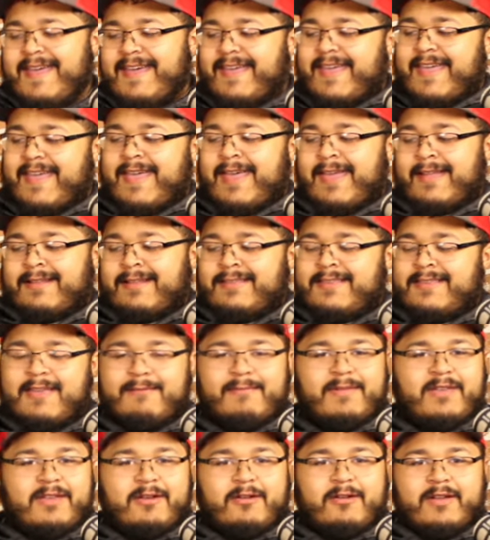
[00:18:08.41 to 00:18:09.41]
And
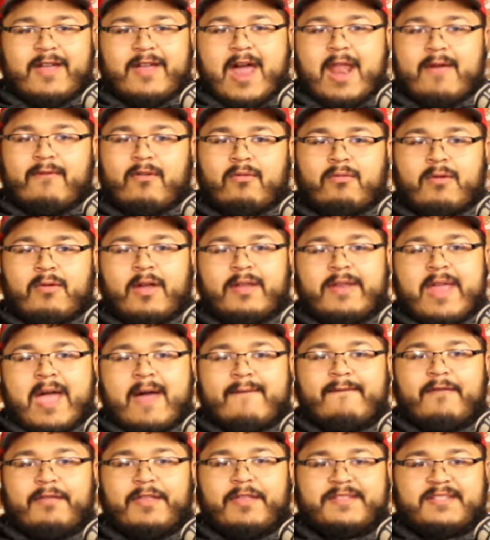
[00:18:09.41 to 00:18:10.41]
give me your kind of a
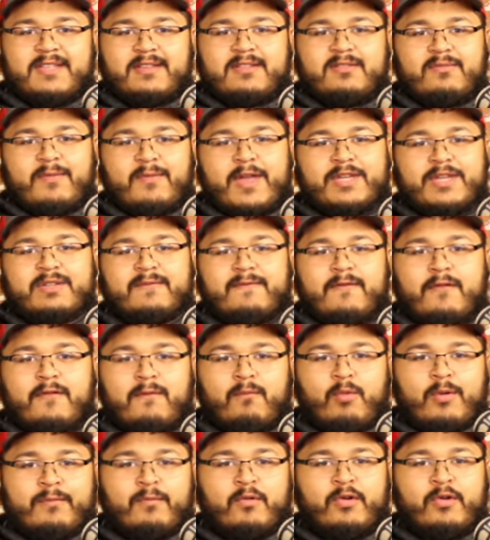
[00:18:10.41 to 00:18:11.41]
rundown for the situation for
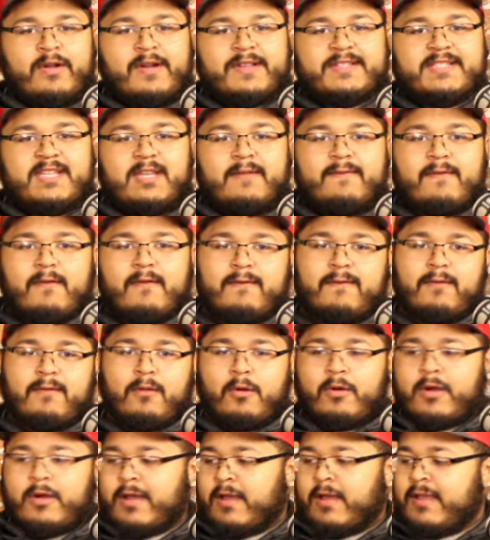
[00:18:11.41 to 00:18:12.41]
what we're going to see for
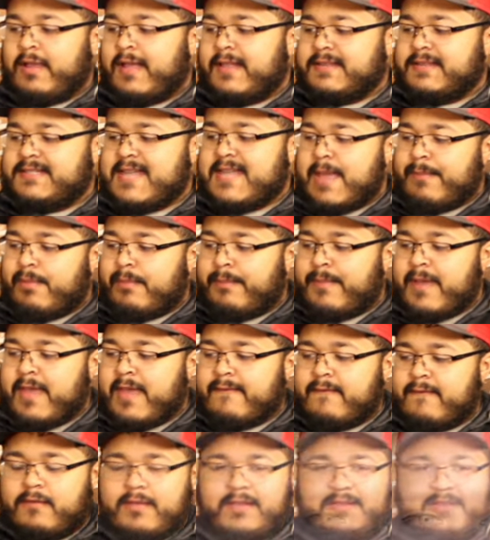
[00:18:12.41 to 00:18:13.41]
Florida against Tampa Bay for